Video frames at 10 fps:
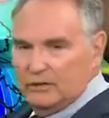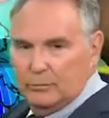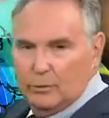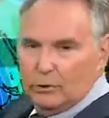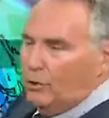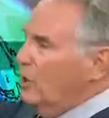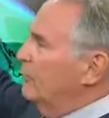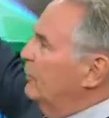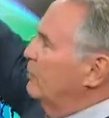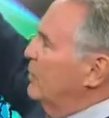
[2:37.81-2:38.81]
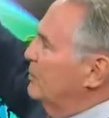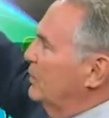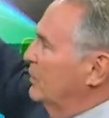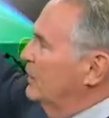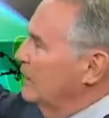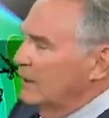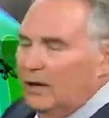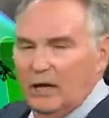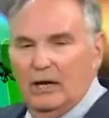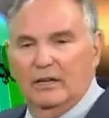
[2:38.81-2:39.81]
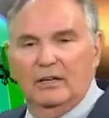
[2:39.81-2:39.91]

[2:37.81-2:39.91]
that broke off from up here uh,